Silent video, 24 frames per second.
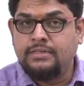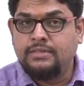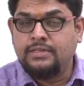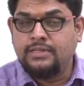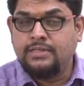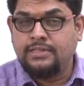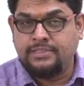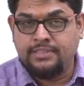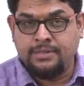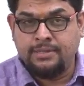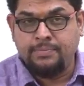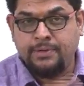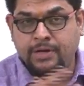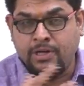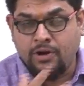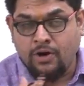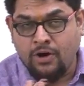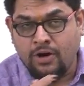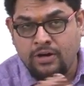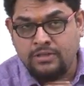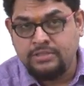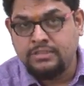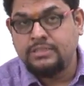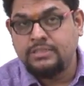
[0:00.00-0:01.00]
Is it
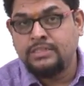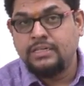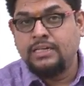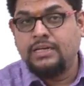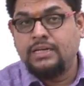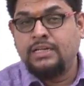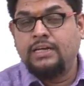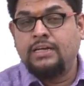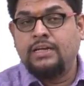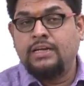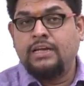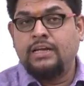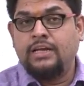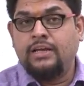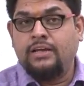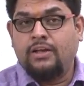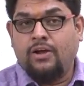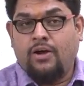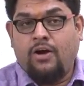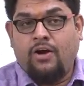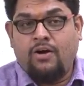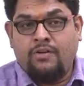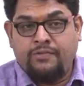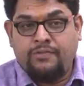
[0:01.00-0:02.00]
because
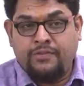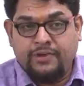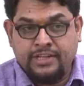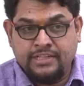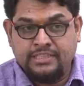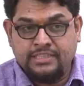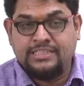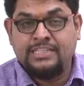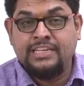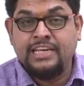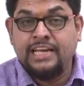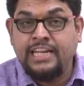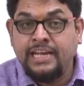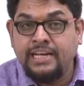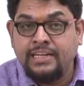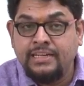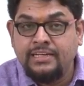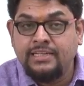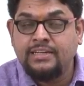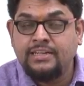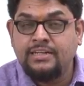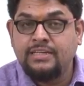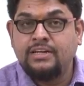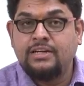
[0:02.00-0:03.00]
of his need
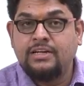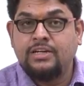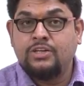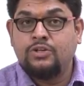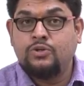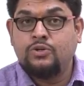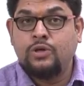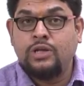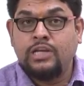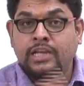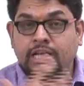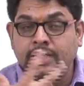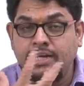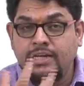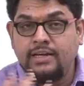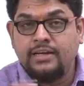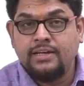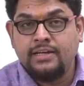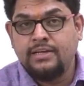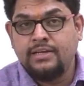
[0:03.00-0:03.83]
to lead,